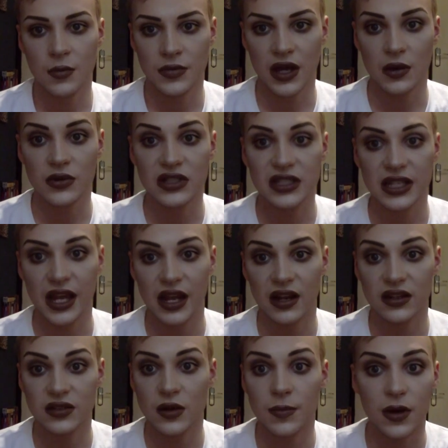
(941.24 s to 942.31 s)
Yeah, once again,
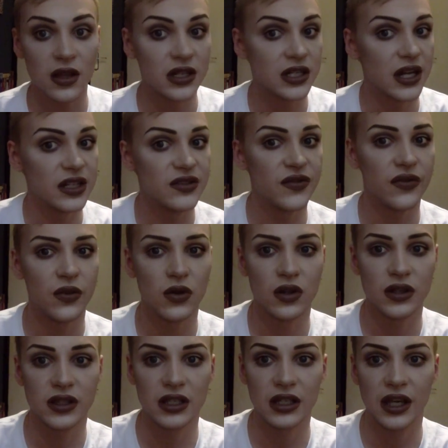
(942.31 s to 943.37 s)
I do apologise
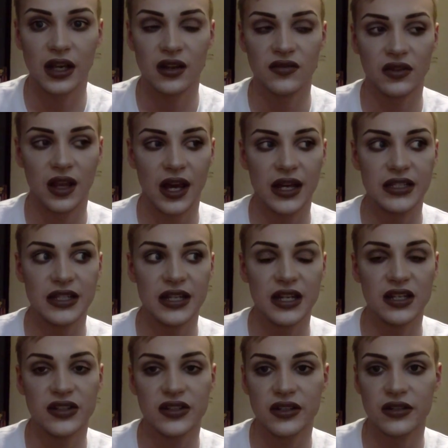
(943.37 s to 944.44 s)
for the kind of lighting
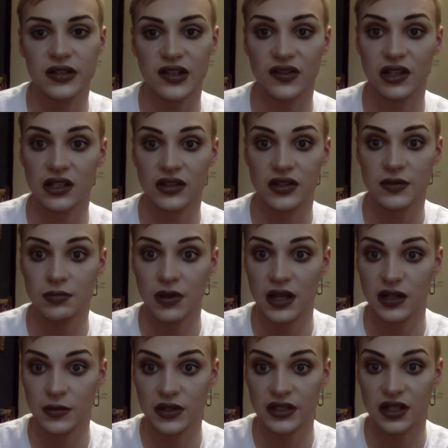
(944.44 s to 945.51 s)
issues. I've literally just
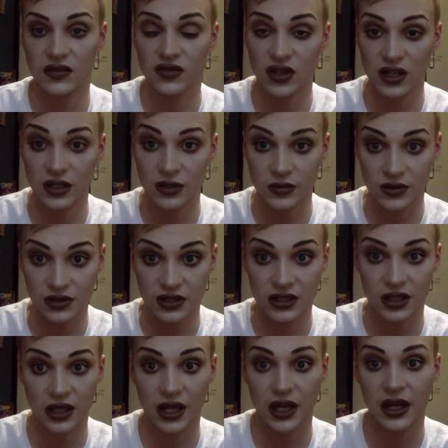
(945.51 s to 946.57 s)
blinded myself trying to adjust
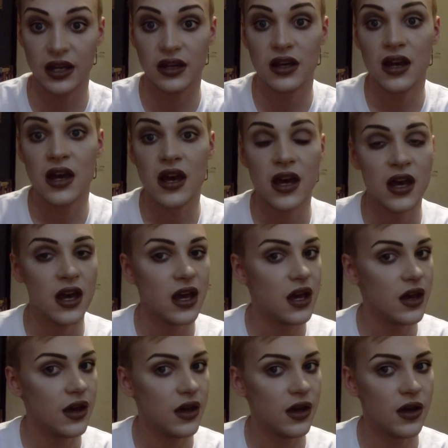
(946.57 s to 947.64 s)
the light.
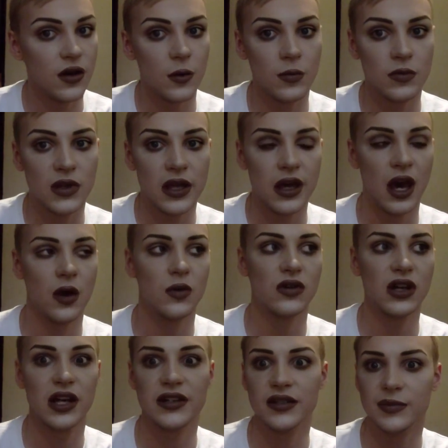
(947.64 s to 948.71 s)
I
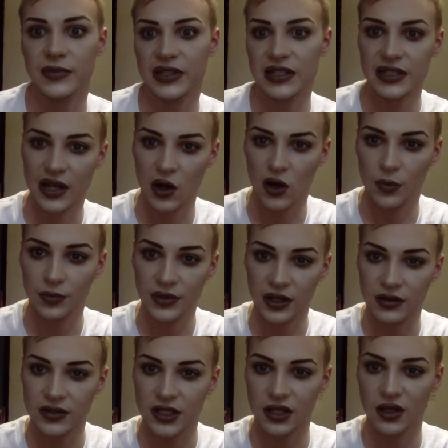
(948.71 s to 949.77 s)
will get something set up, you
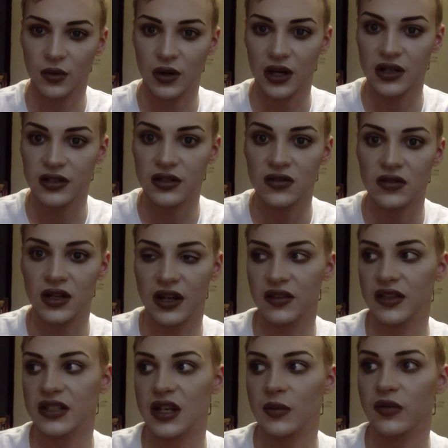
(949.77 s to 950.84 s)
know, so that when I do kind
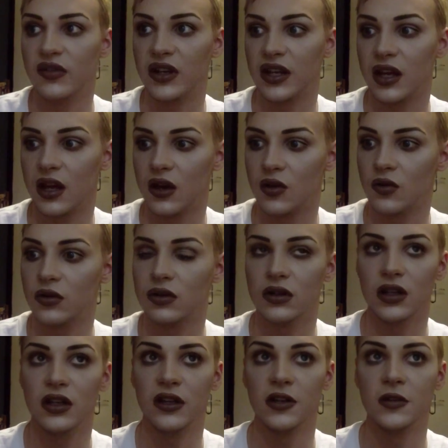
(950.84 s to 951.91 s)
of this type of video,
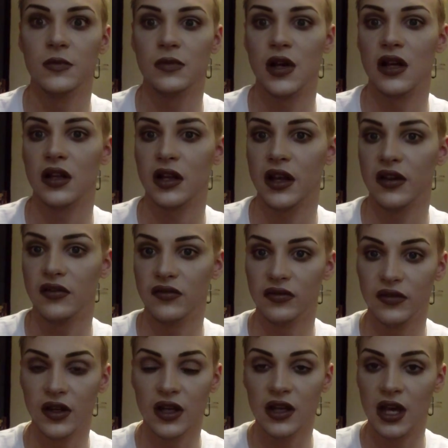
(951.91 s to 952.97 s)
I'll kind of
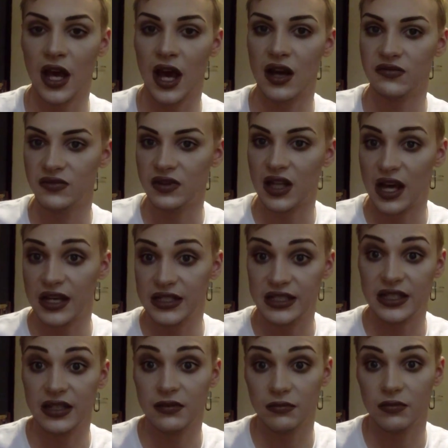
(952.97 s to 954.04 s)
have
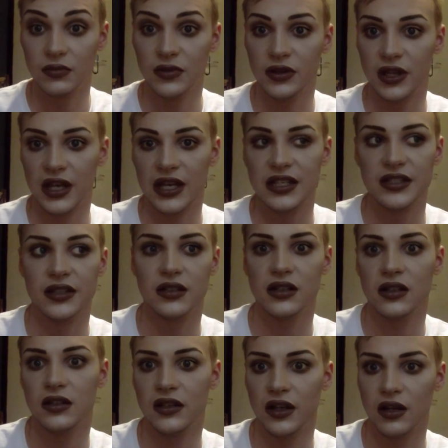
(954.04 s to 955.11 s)
lighting that isn't,
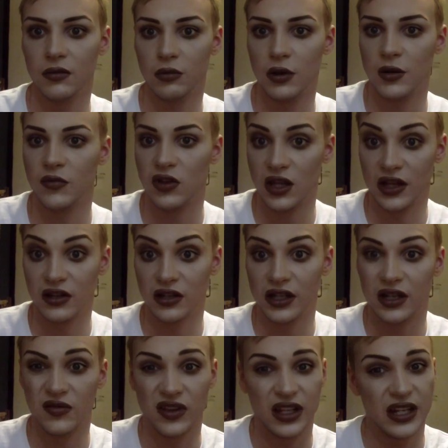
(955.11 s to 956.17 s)
you know, when I'm relying on
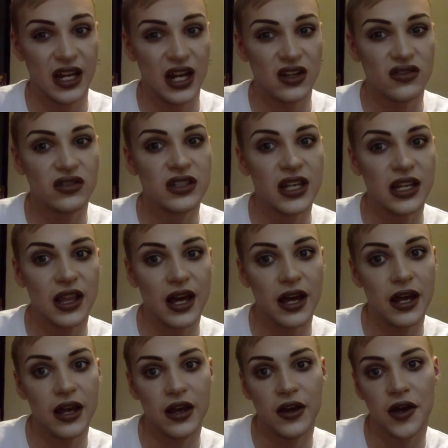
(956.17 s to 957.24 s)
kind of like natural
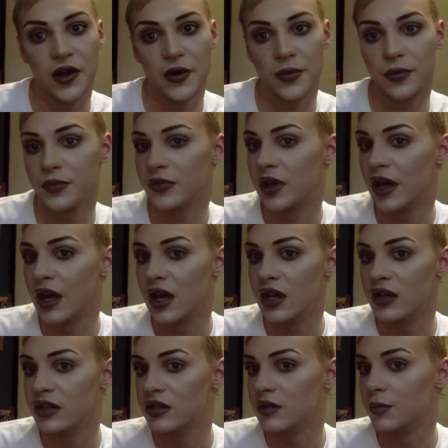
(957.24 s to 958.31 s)
daylight.
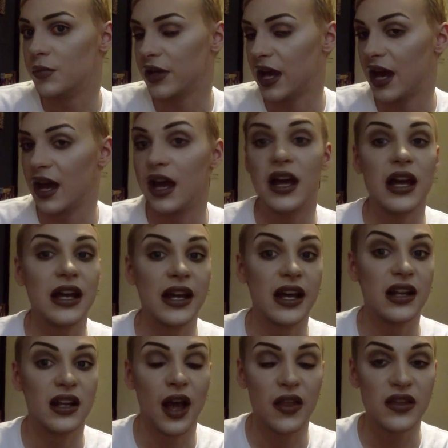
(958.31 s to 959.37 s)
But yeah,
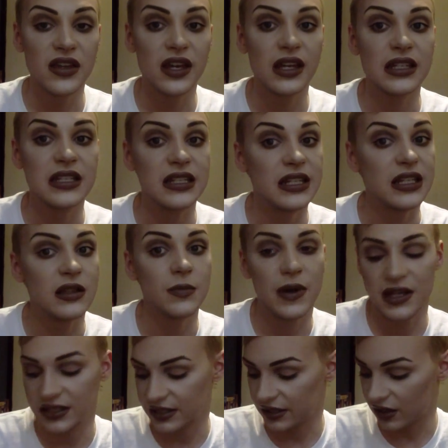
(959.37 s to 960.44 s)
again, I think you can see the
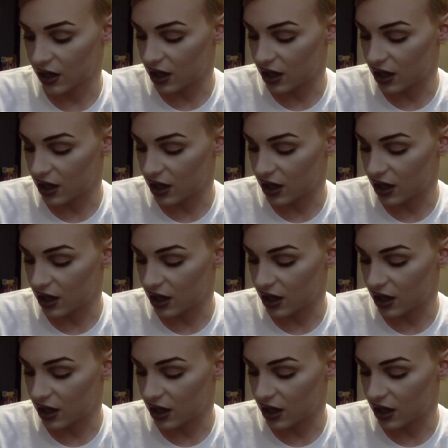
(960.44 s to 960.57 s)
basic